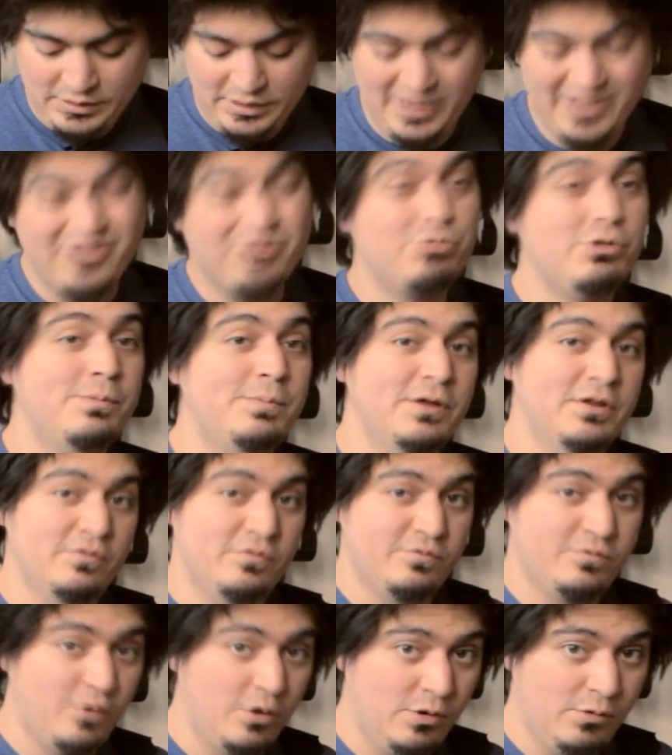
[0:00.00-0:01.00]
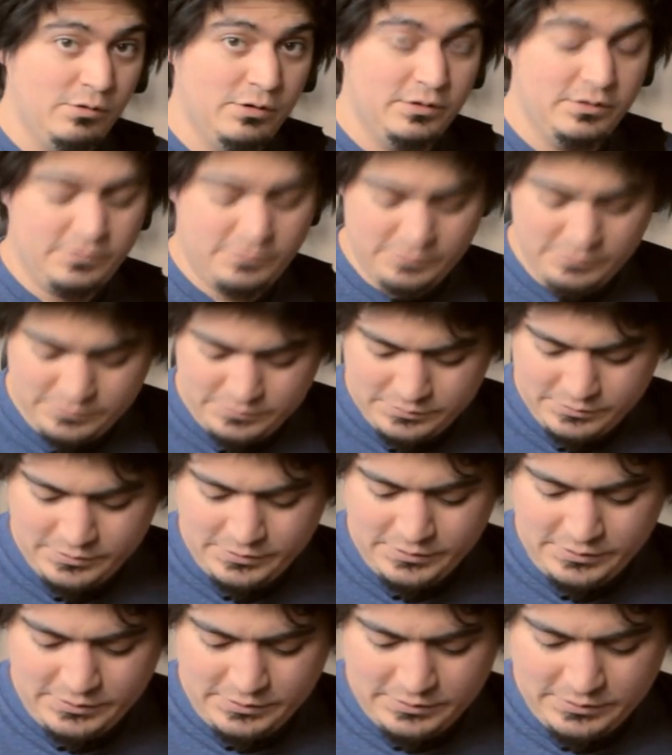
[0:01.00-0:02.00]
I sweep it forward,
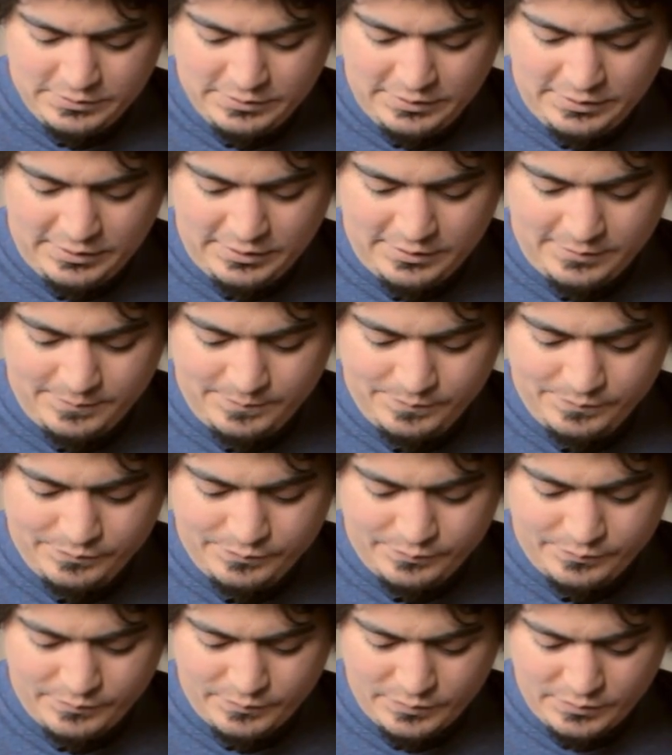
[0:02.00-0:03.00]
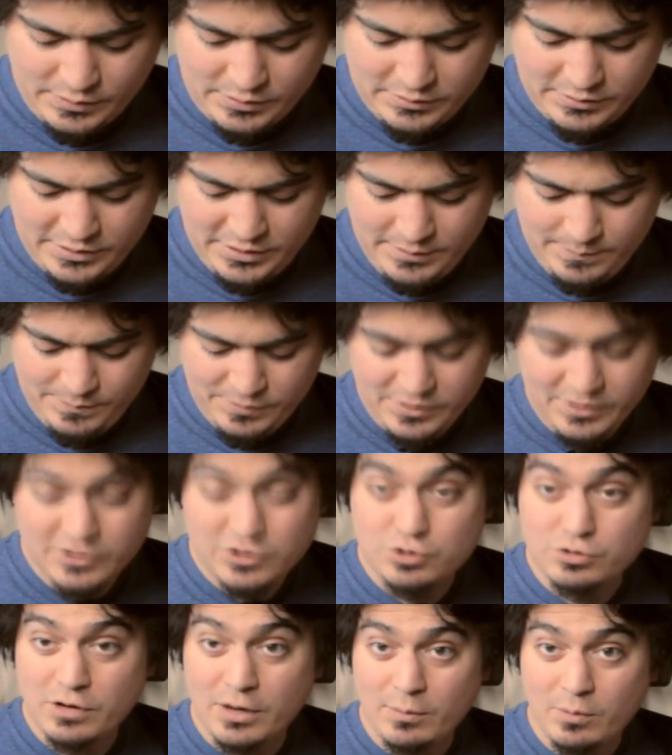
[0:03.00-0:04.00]
keep the
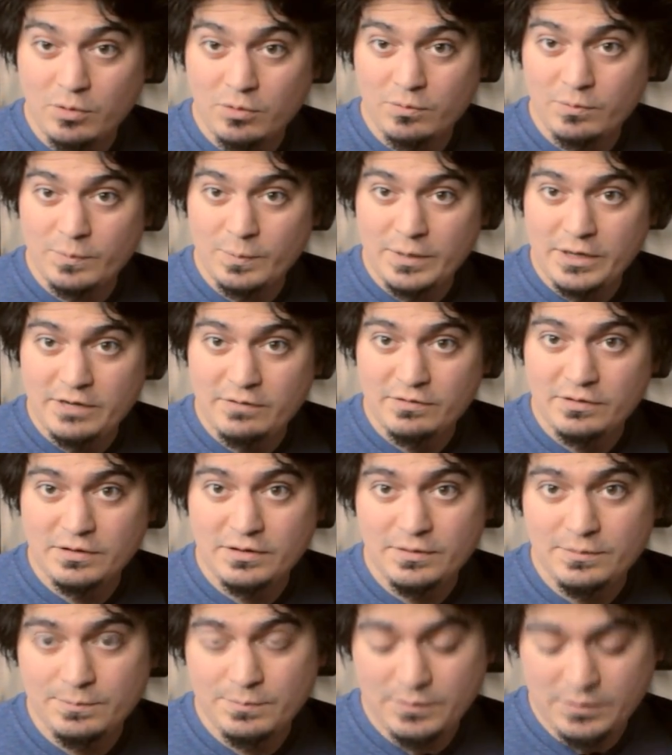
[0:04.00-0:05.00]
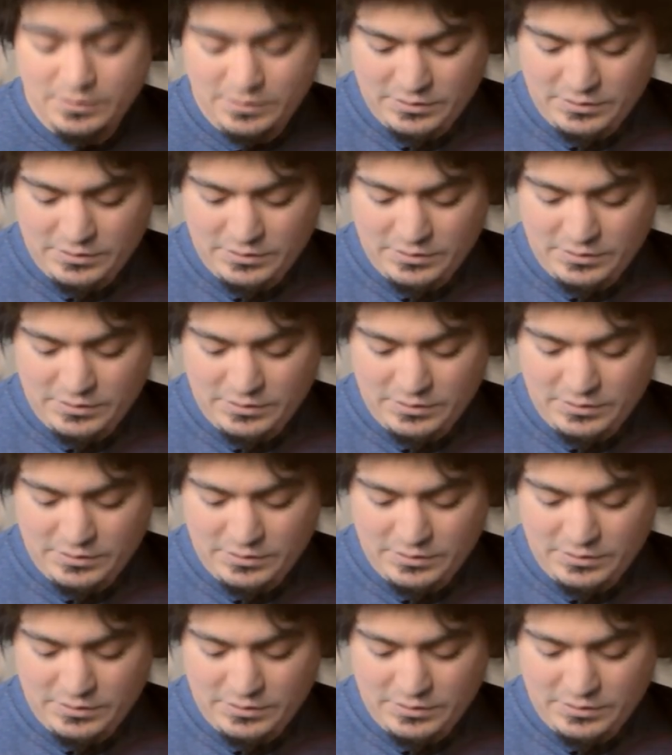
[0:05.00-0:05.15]
treble evenly,